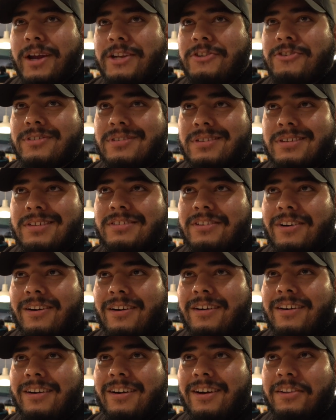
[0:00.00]
waitresses
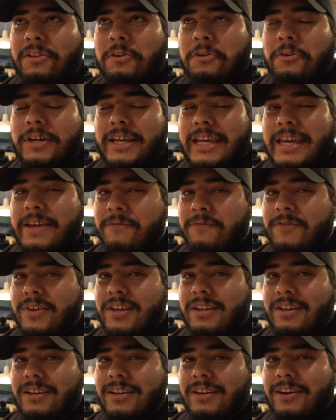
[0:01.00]
are a little
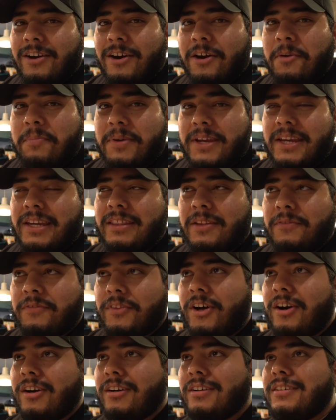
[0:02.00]
iffy on being in the
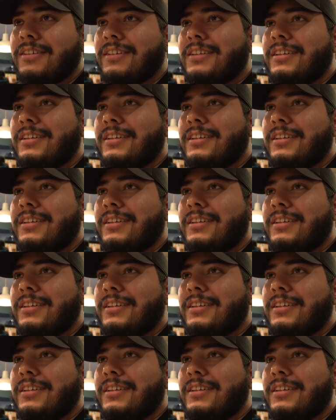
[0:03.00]
vlog.